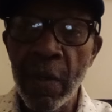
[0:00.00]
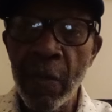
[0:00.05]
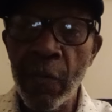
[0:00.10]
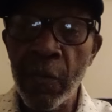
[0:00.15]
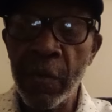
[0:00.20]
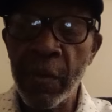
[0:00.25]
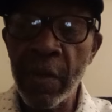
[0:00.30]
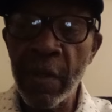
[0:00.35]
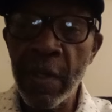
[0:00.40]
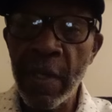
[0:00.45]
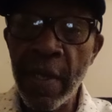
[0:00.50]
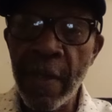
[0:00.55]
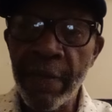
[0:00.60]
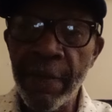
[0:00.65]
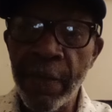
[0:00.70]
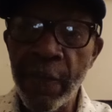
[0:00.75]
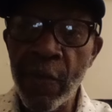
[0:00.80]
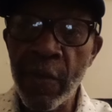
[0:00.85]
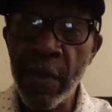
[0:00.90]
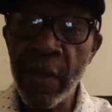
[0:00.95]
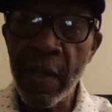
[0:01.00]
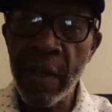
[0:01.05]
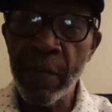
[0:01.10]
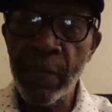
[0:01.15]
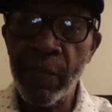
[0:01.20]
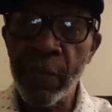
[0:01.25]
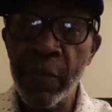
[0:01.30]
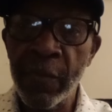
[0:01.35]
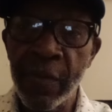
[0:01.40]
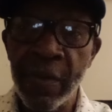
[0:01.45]
Within that
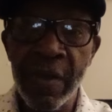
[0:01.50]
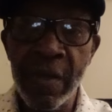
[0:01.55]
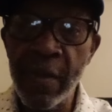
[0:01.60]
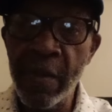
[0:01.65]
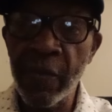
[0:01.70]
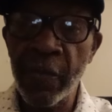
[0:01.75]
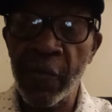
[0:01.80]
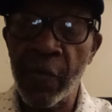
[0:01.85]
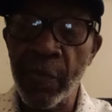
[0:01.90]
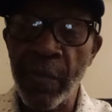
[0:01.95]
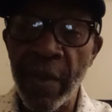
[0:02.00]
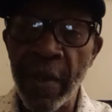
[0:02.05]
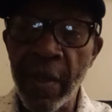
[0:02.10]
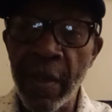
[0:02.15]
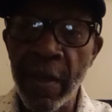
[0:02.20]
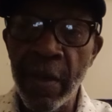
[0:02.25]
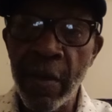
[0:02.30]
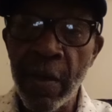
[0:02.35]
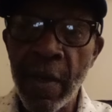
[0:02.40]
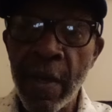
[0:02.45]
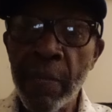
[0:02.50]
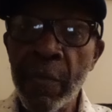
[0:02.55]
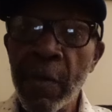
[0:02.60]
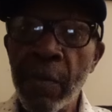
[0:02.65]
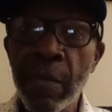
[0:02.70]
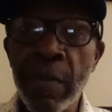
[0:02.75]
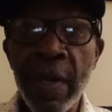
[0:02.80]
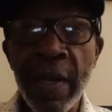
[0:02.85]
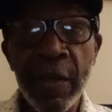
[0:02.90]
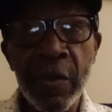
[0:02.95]
48-year span, how many
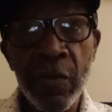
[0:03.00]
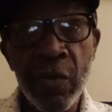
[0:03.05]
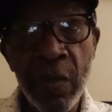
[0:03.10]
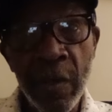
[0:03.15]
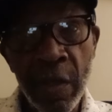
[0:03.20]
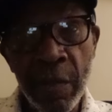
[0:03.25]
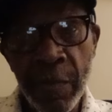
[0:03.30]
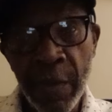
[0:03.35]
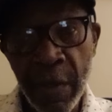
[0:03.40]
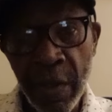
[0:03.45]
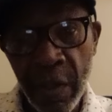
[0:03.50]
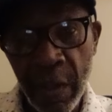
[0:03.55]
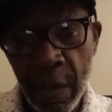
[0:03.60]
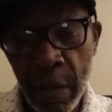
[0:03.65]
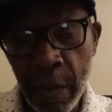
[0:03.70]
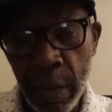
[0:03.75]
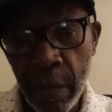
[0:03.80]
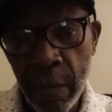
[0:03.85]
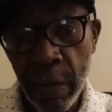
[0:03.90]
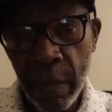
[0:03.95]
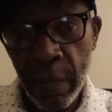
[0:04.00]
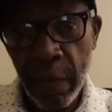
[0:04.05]
blacks you think been killed?